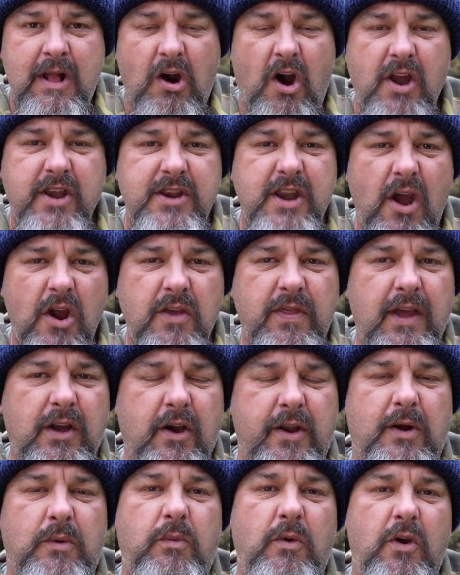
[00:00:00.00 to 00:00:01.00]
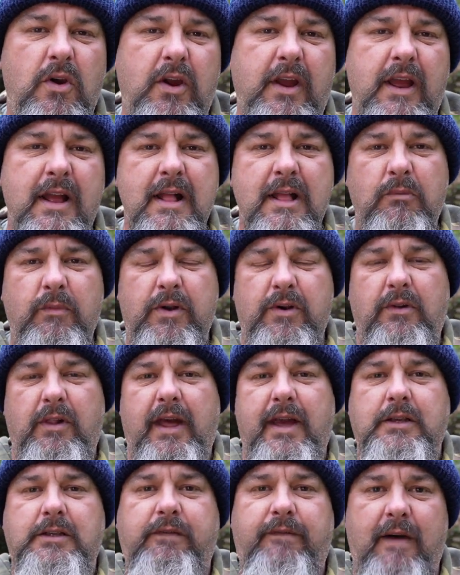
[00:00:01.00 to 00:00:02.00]
I know they're gonna work when all
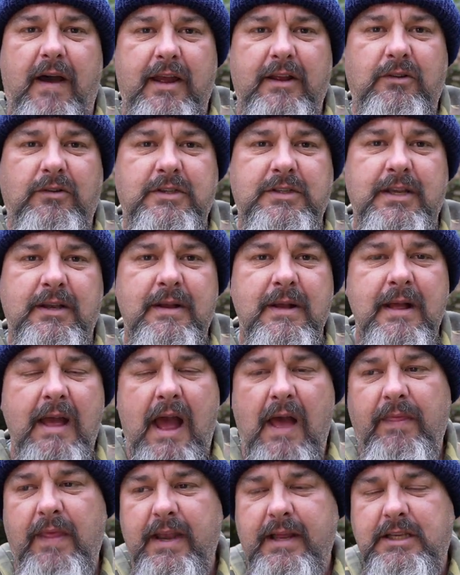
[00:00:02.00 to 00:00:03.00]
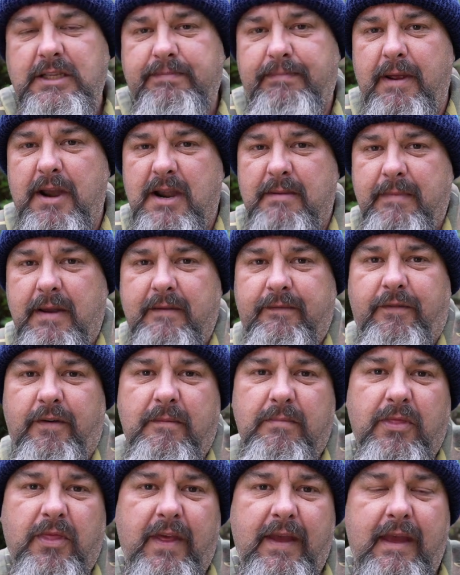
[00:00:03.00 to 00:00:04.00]
else fails, and then experiment
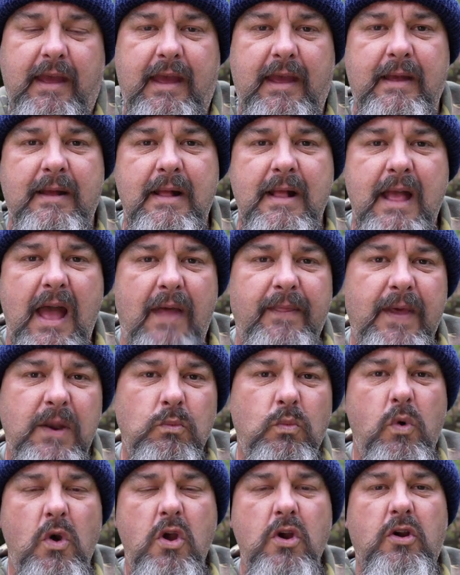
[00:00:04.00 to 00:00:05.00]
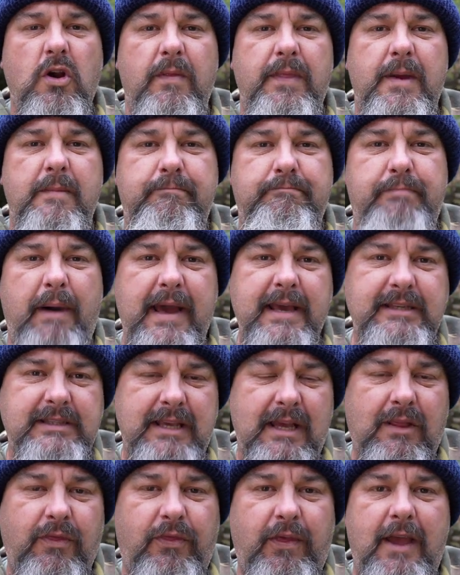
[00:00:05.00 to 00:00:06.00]
from there. And then work on the
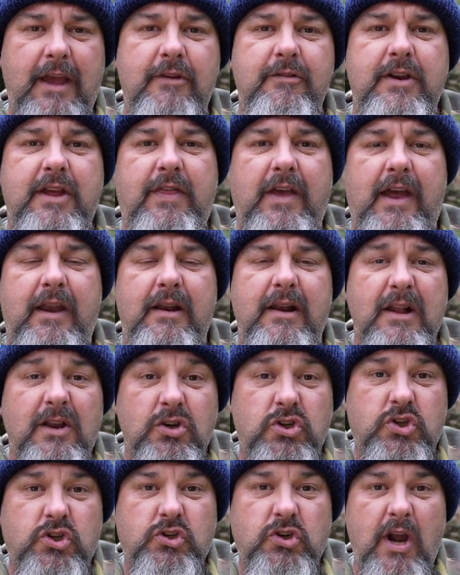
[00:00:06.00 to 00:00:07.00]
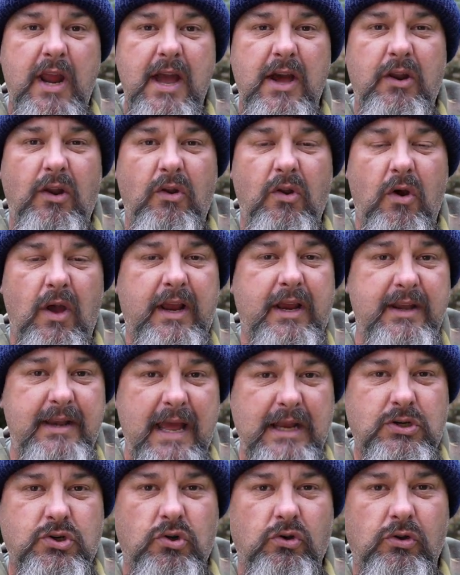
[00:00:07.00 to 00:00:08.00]
basic theory that trout-like
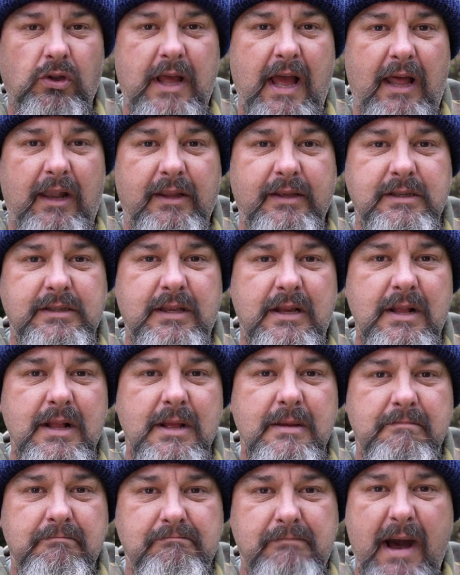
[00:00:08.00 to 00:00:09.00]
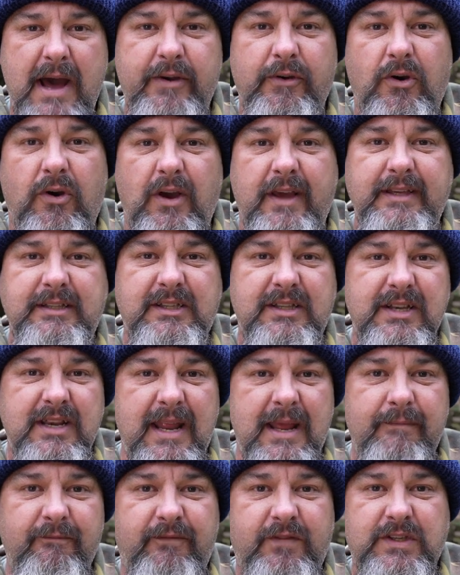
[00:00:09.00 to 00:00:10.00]
natural colors, mud eyes,
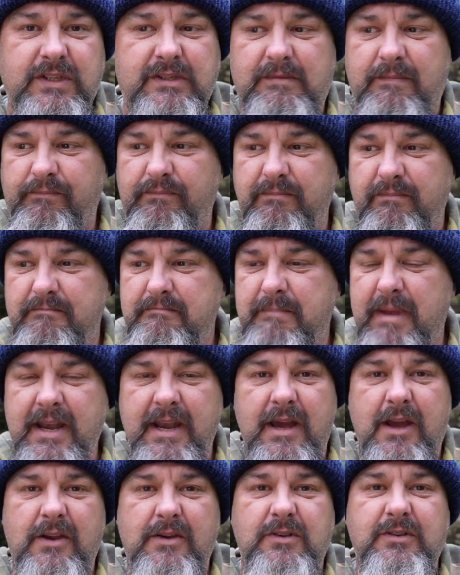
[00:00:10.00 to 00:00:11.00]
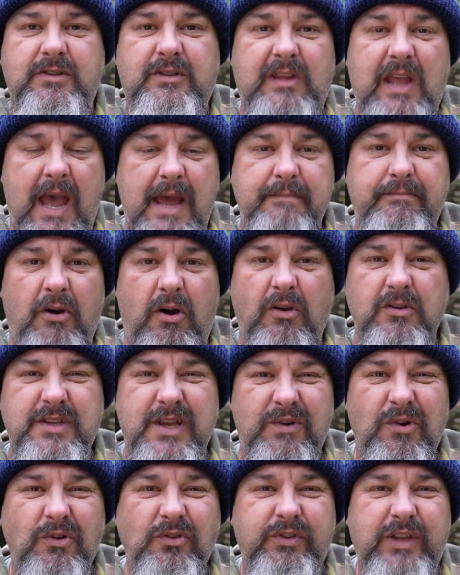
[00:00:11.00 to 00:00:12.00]
nymphs, minnows, tadpoles,
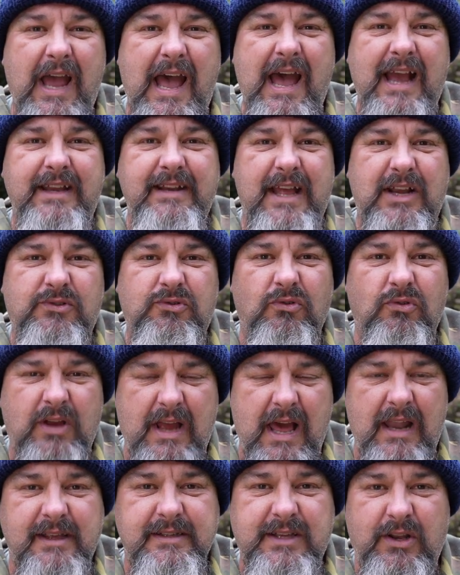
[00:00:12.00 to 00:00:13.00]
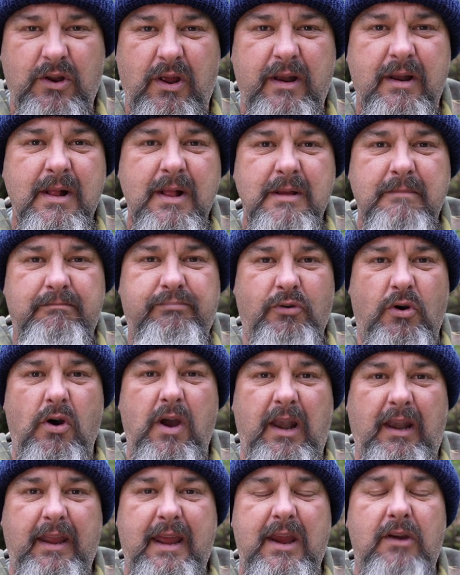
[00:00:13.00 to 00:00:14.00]
they're all dark natural colors. They're not
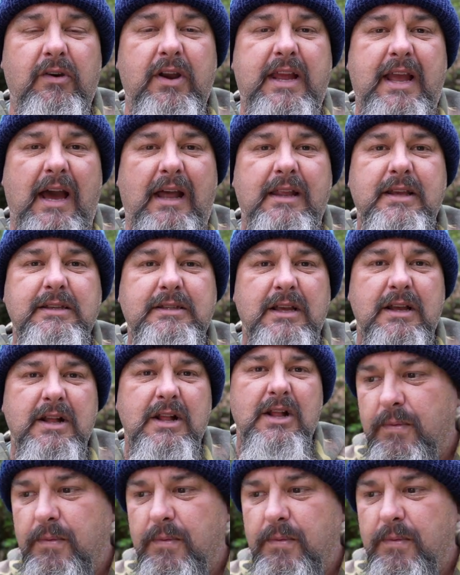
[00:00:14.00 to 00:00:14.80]
bright, leery colors.